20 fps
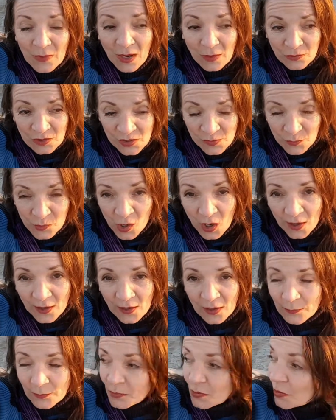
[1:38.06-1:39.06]
was brought
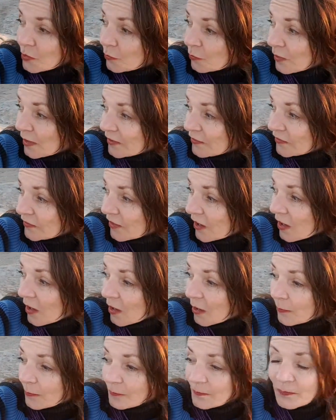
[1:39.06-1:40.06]
up with
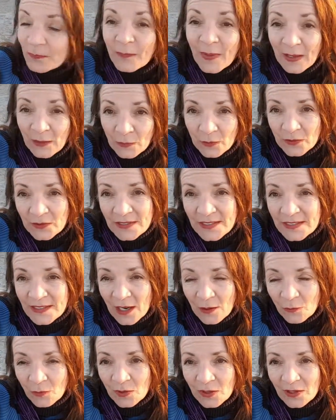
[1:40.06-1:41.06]
uh, parents
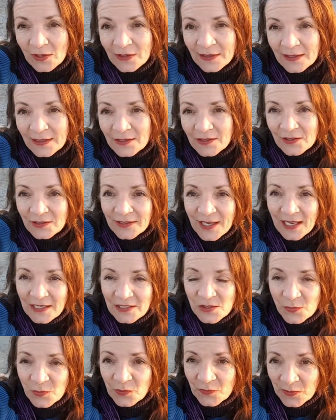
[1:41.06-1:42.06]
that were in the
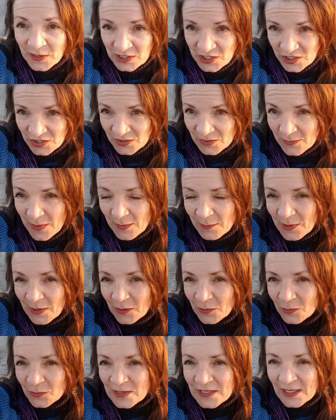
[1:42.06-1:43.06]
dance profession. My
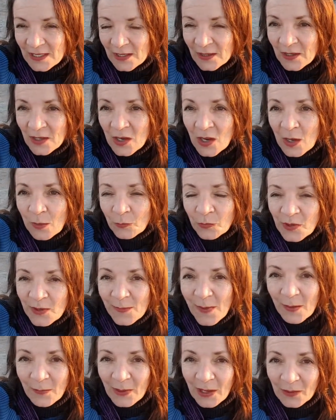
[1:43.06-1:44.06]
mother was a
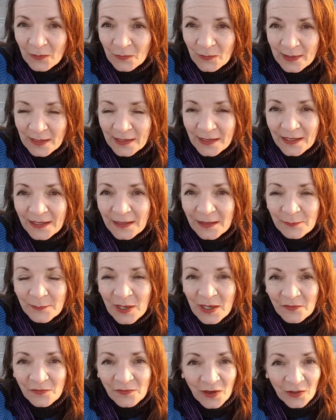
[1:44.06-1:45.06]
prima ballerina,
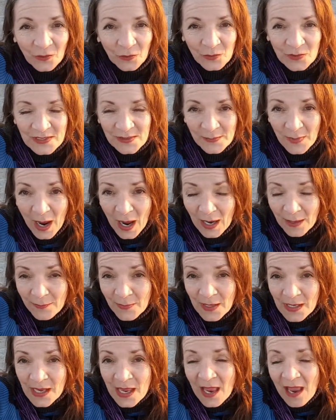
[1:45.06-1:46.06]
my father was a mime.
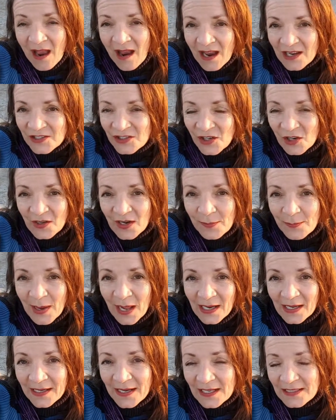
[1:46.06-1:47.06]
I started
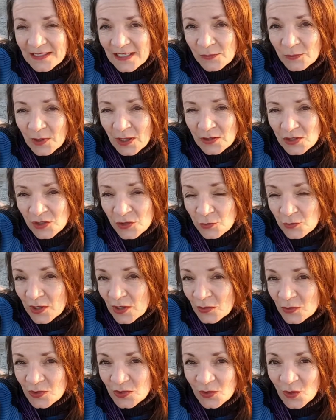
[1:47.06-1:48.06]
ballet dancing when I was three
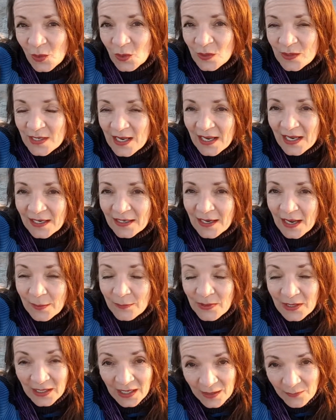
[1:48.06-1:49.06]
years old and I
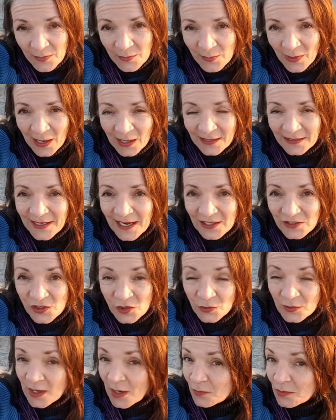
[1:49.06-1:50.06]
became a ballet
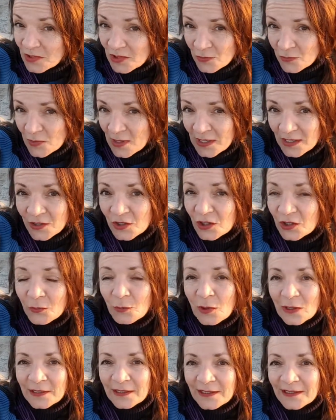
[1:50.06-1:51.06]
dancer and I was a really good
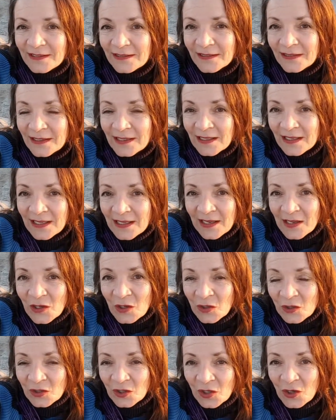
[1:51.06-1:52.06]

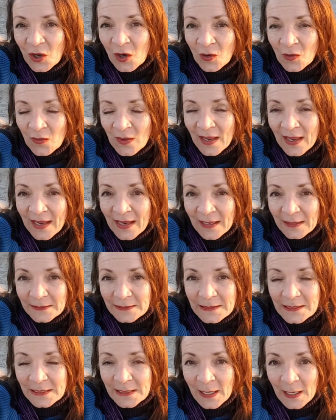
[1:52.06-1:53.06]
one, you know,
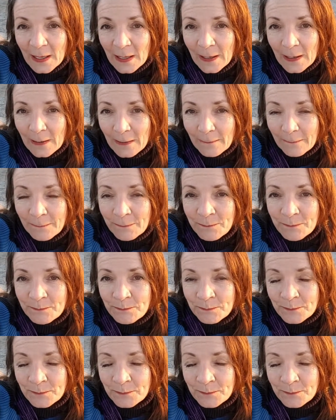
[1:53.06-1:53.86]
and um,